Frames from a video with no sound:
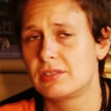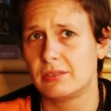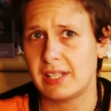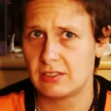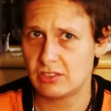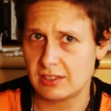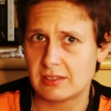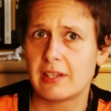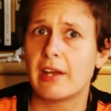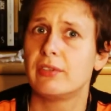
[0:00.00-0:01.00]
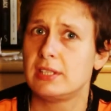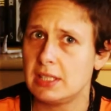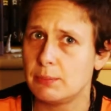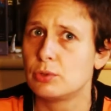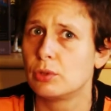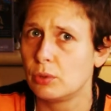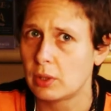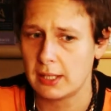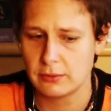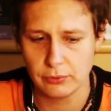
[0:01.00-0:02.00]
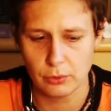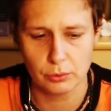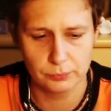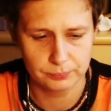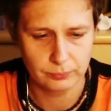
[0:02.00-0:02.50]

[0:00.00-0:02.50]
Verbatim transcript: So that's just another tip to look at for.